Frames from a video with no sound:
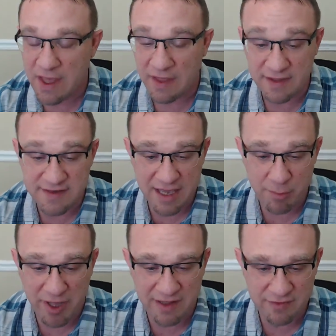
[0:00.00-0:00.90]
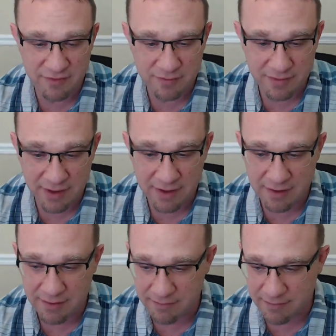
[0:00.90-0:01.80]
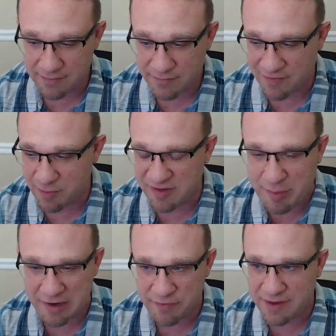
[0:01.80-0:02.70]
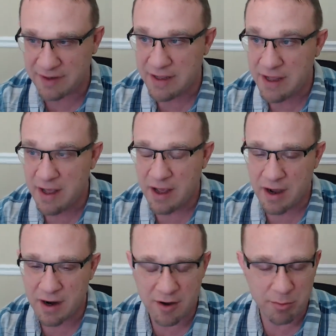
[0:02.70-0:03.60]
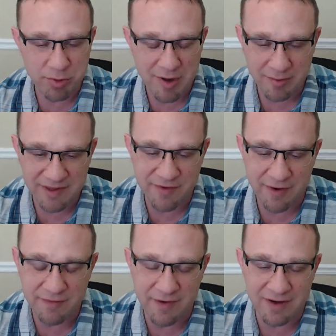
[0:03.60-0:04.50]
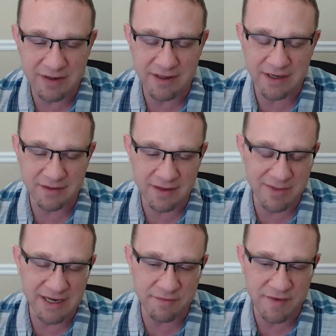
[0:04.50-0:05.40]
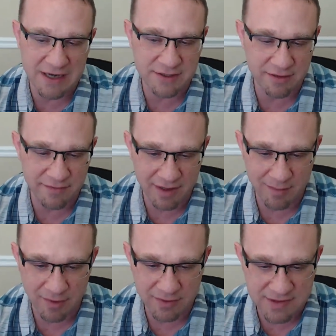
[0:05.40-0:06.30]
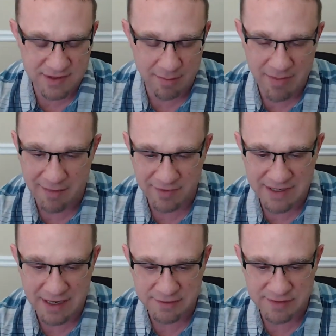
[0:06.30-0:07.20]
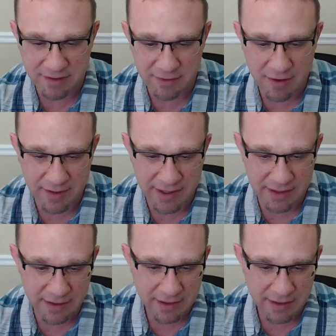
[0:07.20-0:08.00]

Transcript: And these campaigns, for everybody's benefit, are probably very, very in a limited fashion available to some advertisers that are already